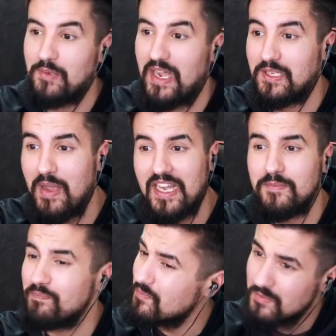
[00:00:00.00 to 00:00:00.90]
to back to back.
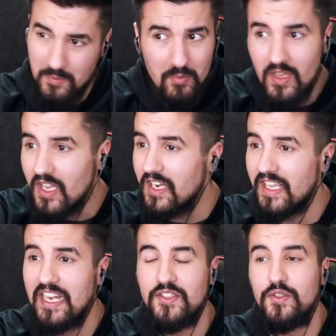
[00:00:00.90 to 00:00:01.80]
And
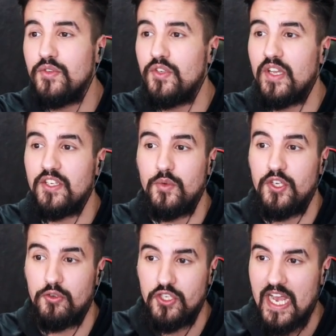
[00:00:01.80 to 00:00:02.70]
again, as soon as you get into a
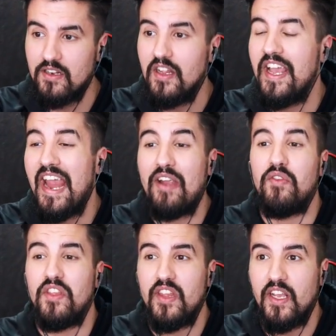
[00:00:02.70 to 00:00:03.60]
new channel,
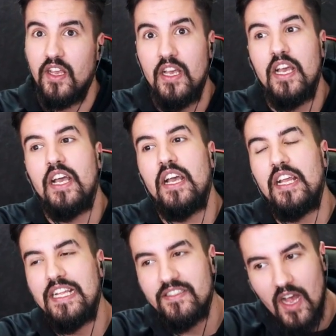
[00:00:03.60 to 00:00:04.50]
everything
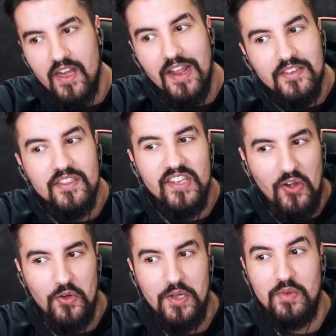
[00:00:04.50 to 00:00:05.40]
is not
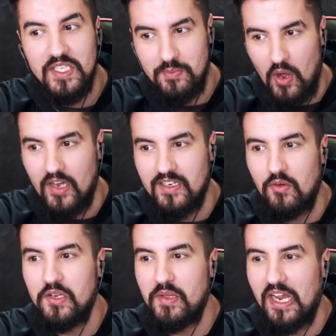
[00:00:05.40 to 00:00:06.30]
necessarily respawned. I
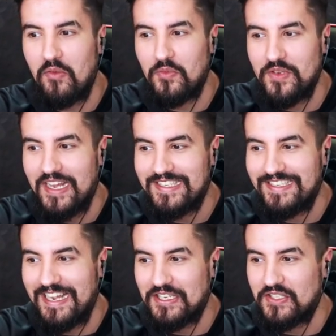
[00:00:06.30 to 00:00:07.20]
want to be careful not
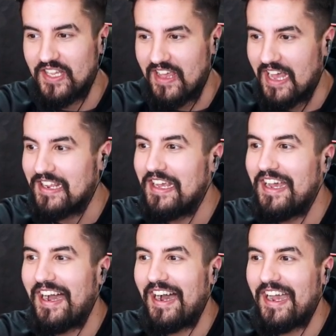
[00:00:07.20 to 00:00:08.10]
to say that.
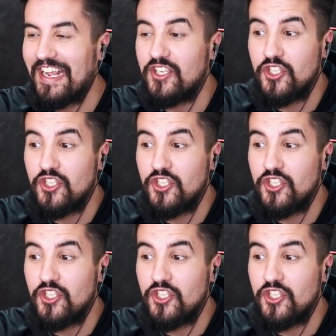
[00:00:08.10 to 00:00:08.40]
It's